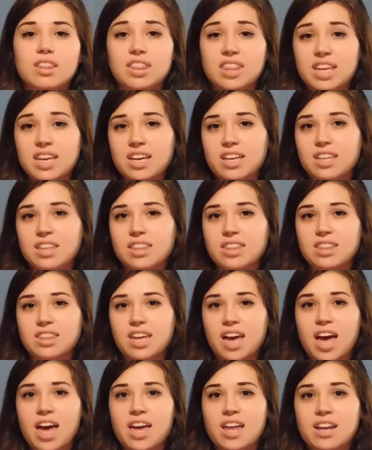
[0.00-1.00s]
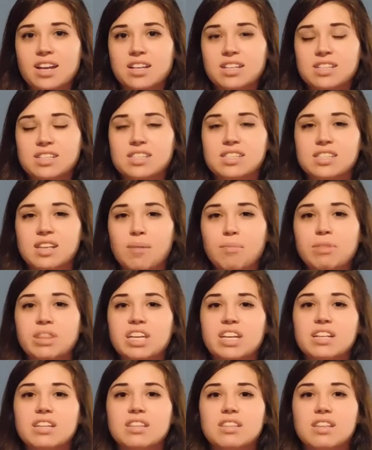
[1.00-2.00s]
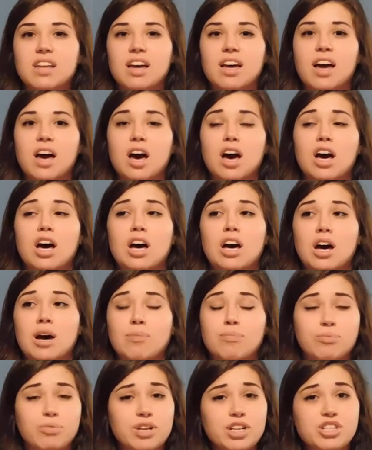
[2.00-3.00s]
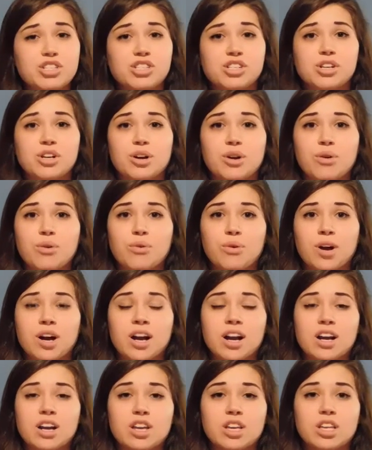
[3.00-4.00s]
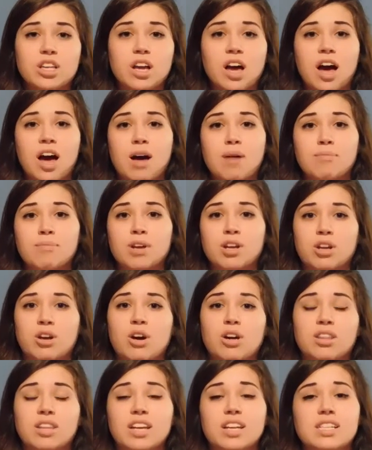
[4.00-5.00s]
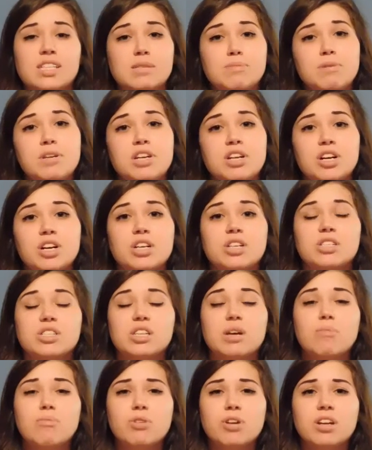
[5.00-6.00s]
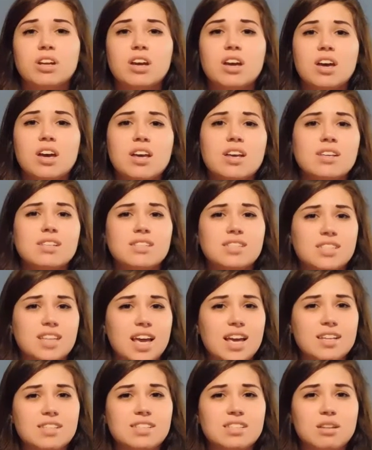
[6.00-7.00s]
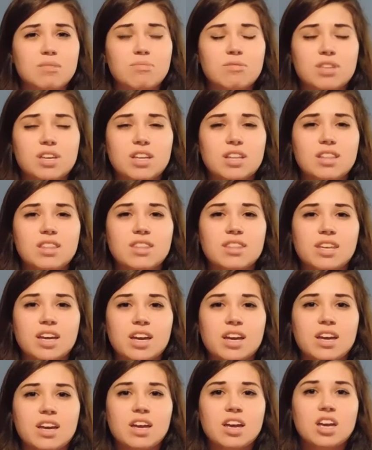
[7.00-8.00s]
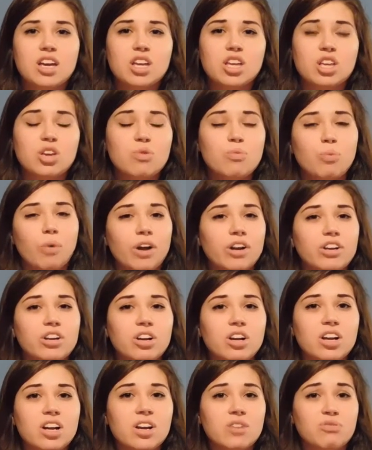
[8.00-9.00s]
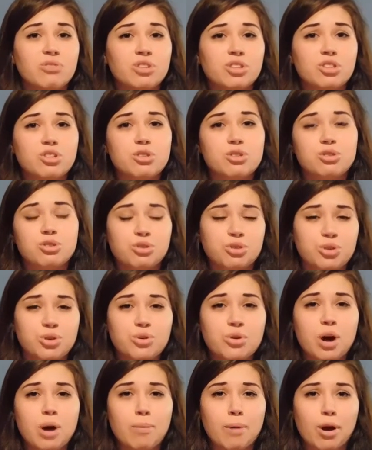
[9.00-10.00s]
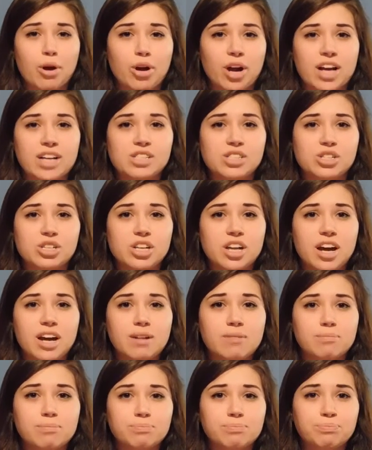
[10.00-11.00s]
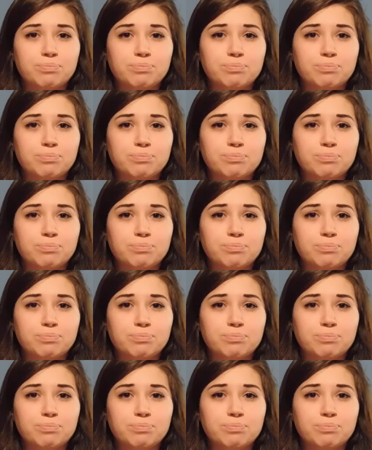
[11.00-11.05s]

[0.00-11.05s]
think that something that a preacher or um, an online speaker or someone says something that you wonder if it's true about Christ or not,